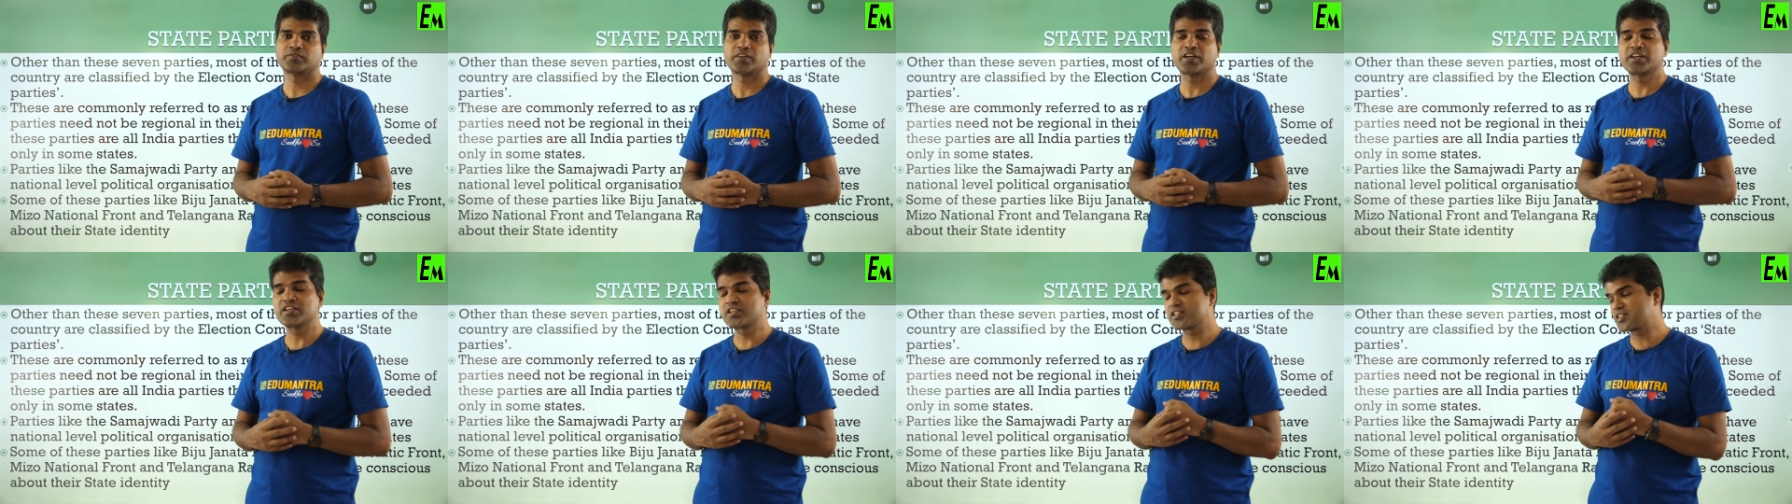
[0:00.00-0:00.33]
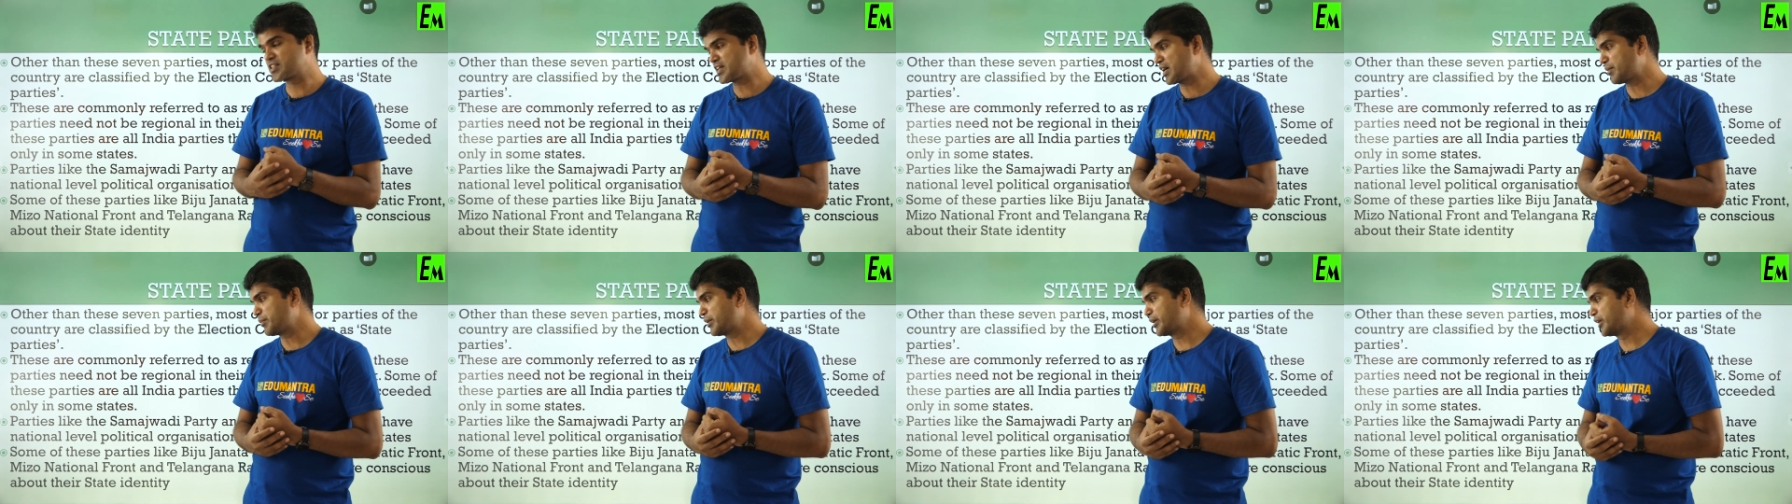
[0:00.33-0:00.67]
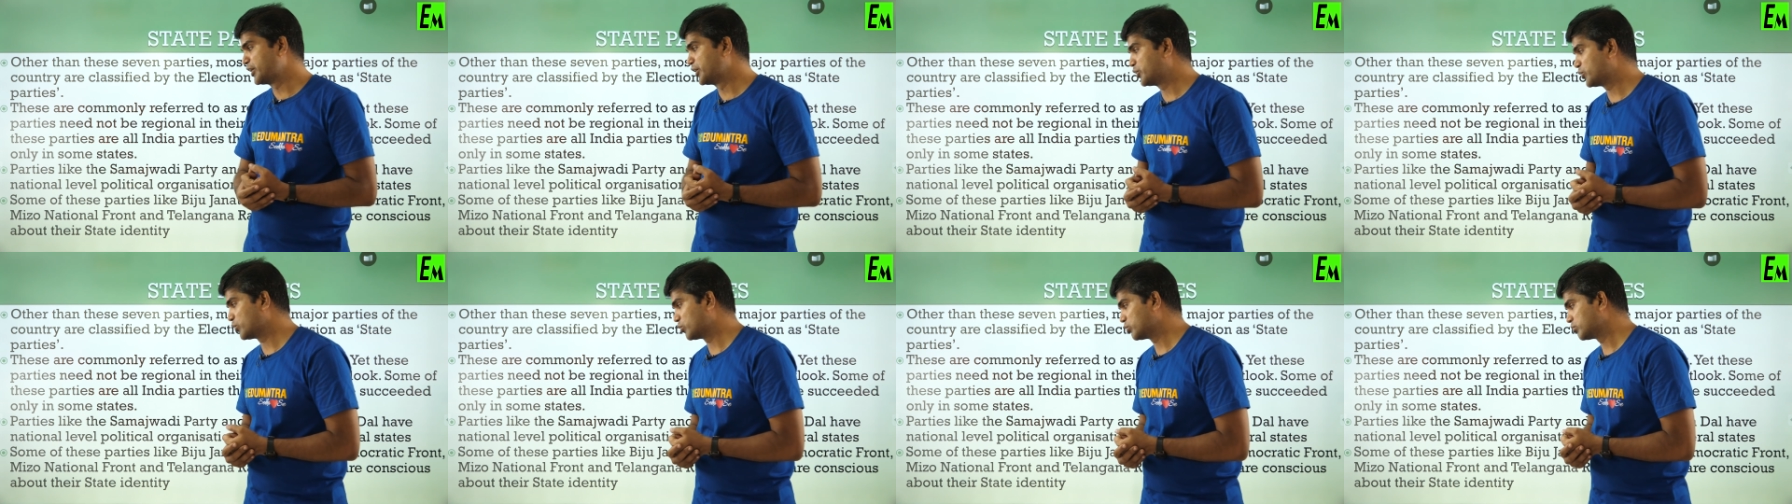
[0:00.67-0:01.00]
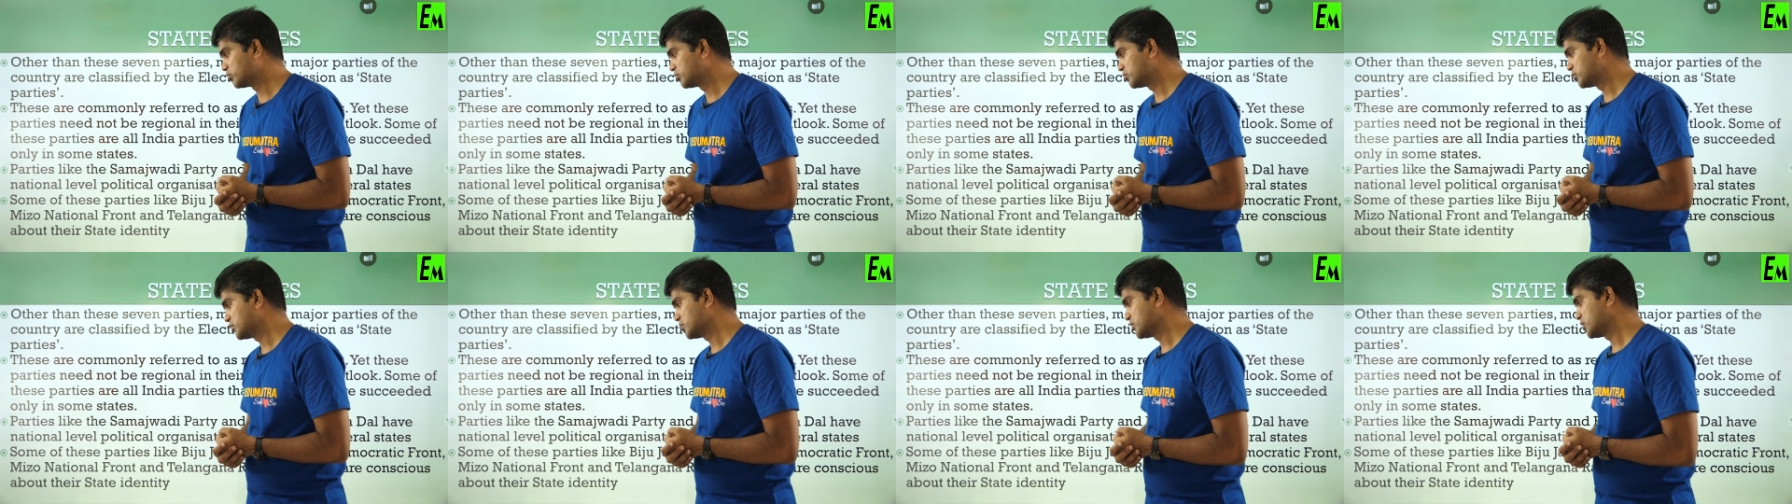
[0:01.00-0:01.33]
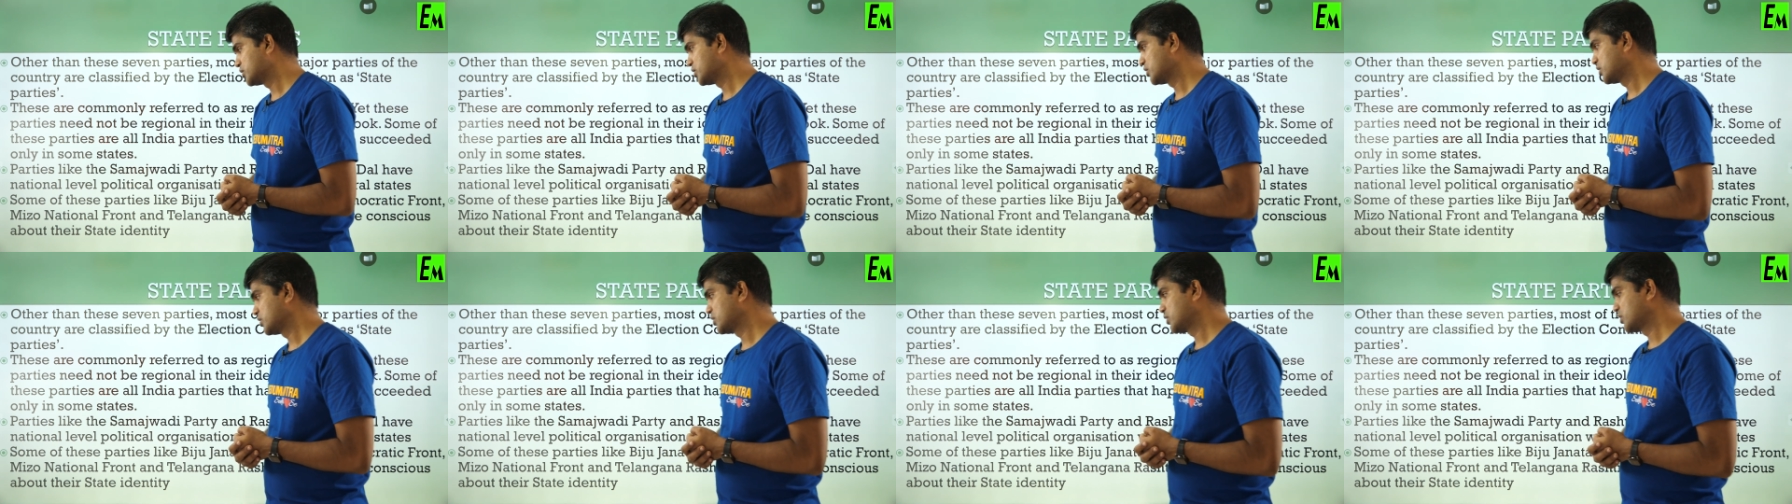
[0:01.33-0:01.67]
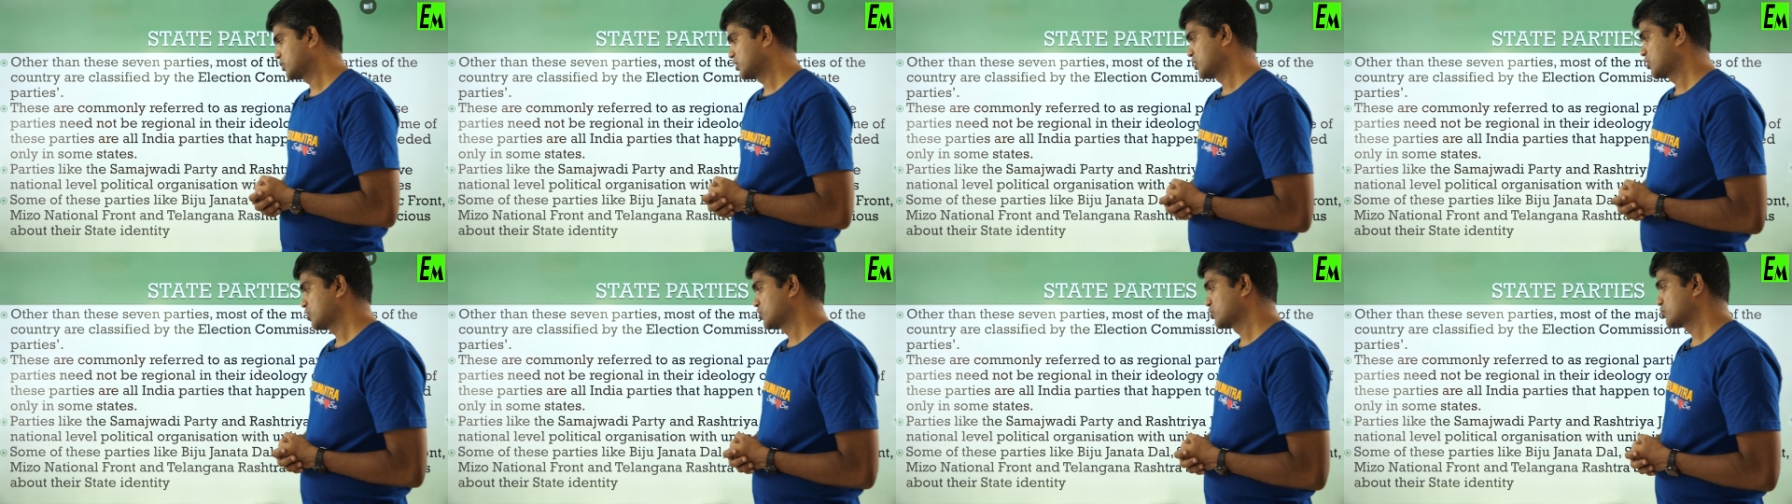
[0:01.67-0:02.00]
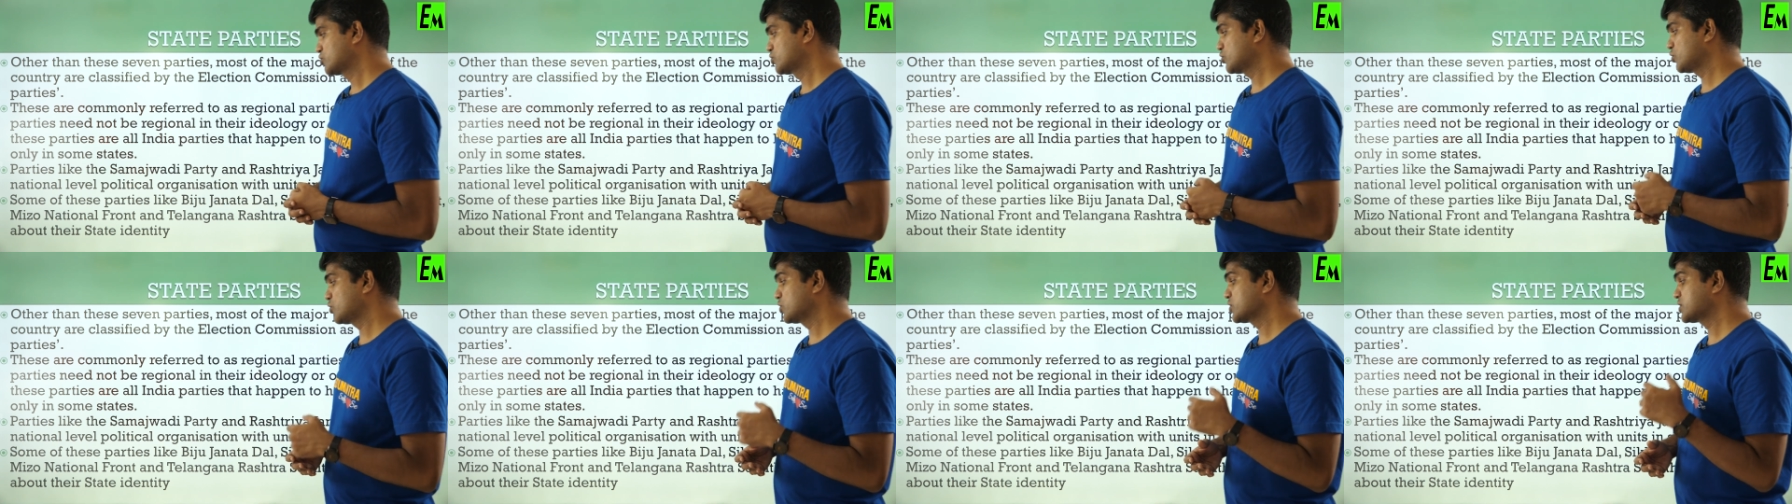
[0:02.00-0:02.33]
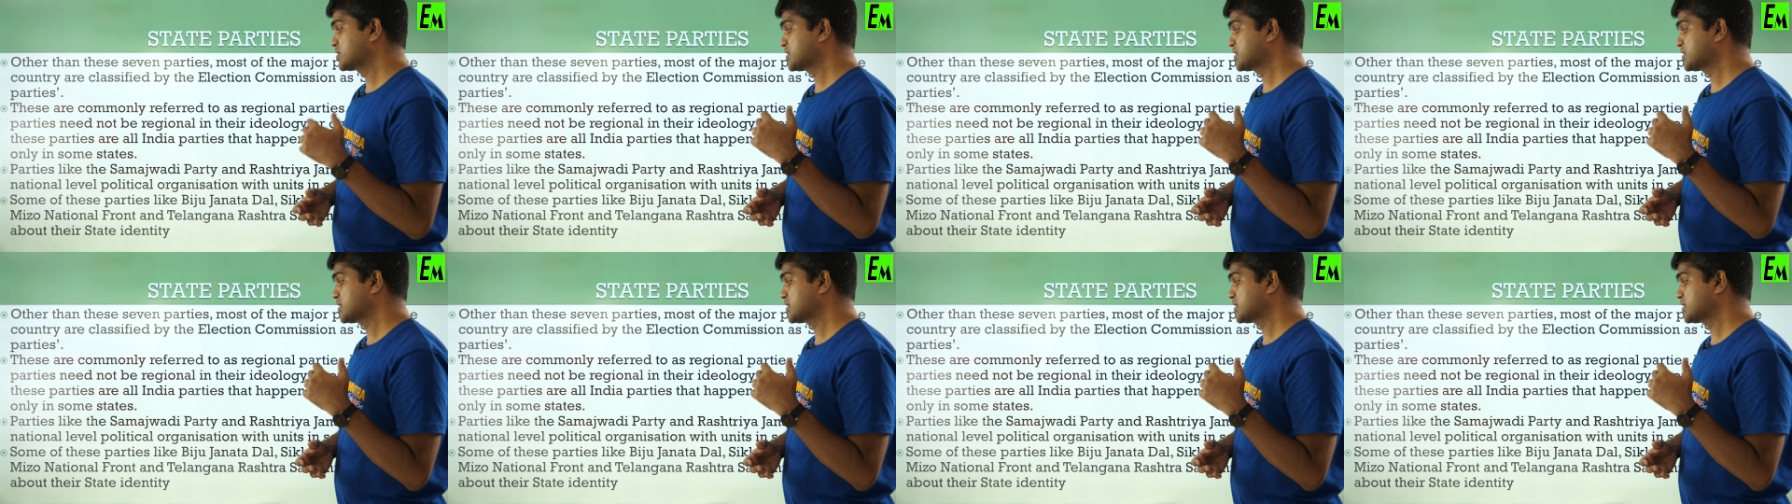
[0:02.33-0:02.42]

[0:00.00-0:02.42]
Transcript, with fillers: It is coming into. So